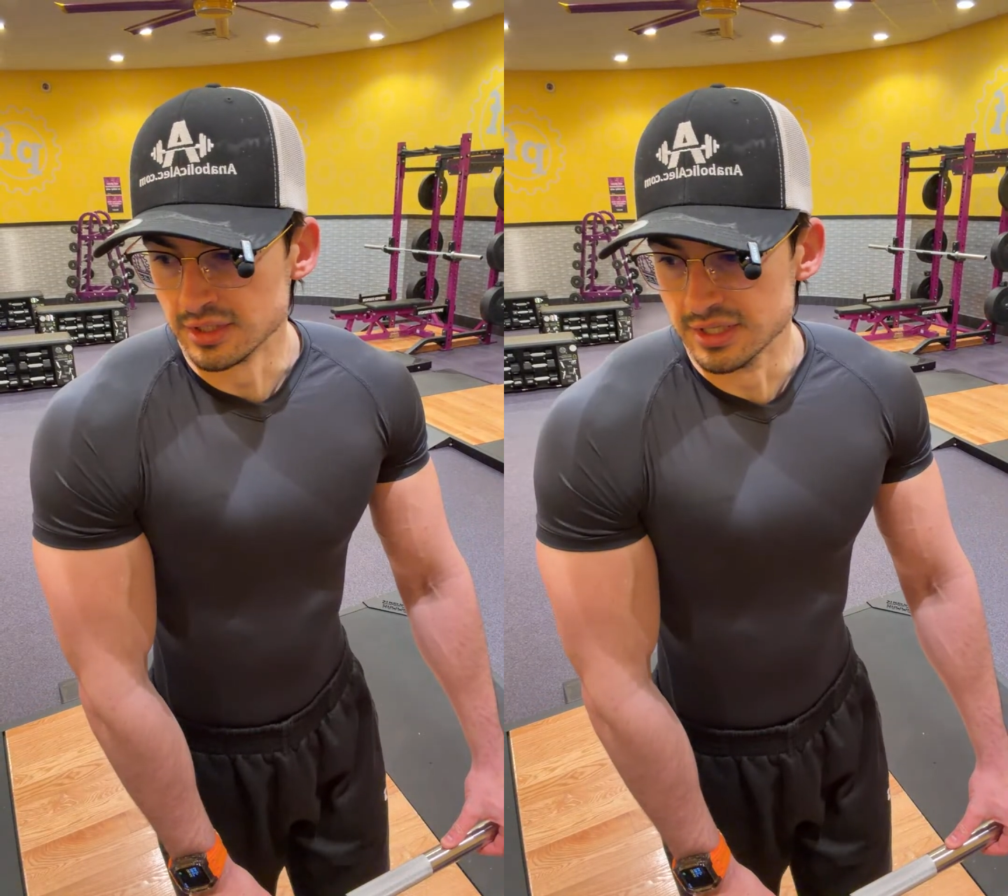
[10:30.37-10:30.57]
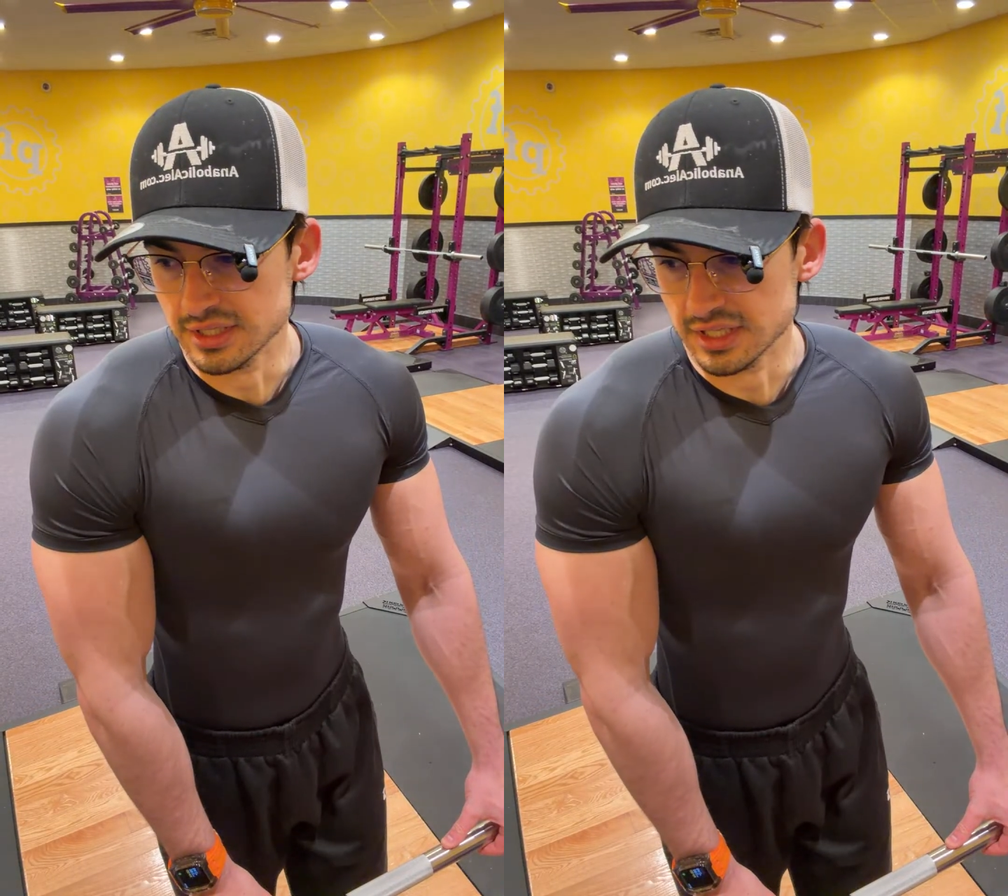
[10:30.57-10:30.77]

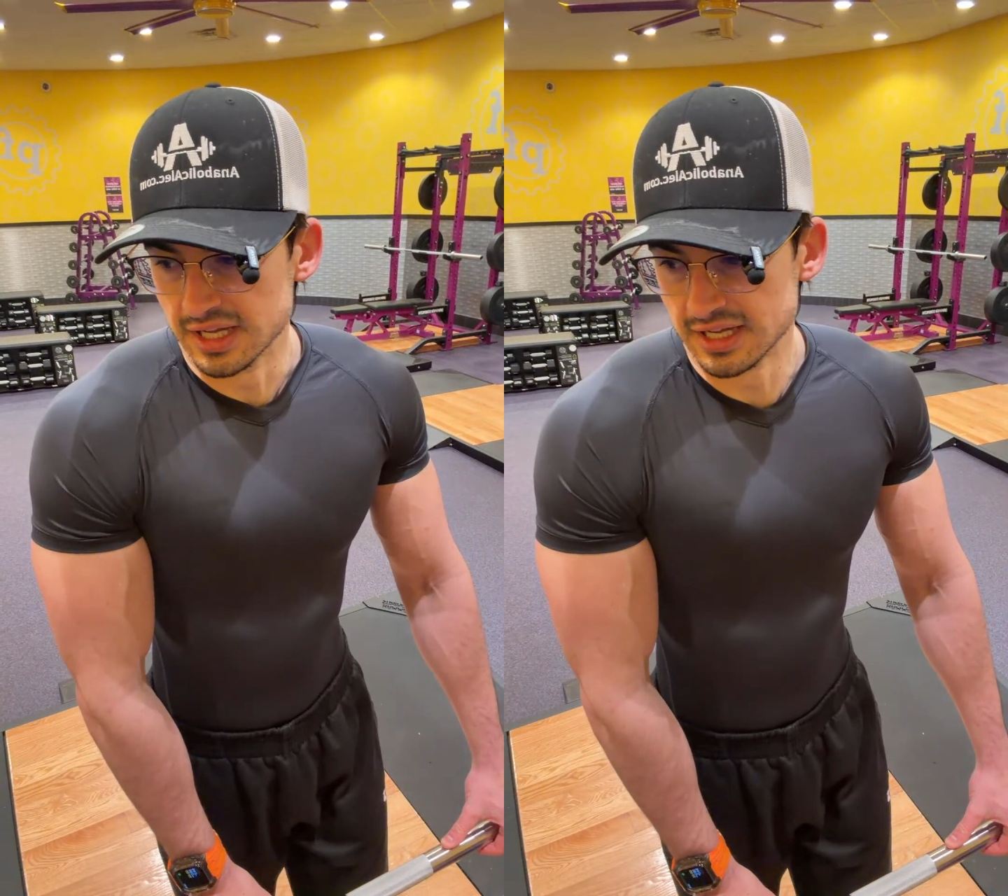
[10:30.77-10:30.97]
The